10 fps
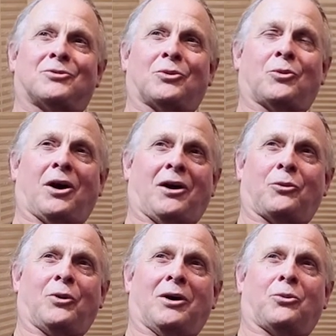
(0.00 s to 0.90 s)

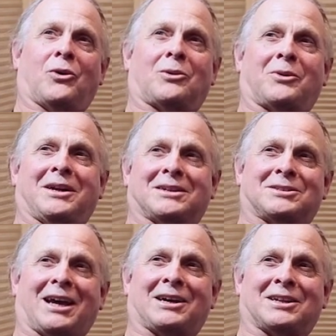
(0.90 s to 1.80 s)
were we
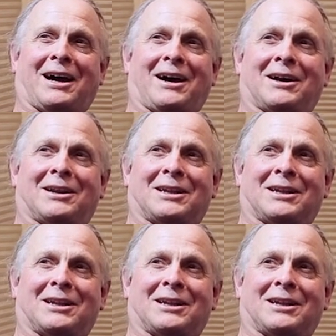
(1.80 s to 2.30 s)
to,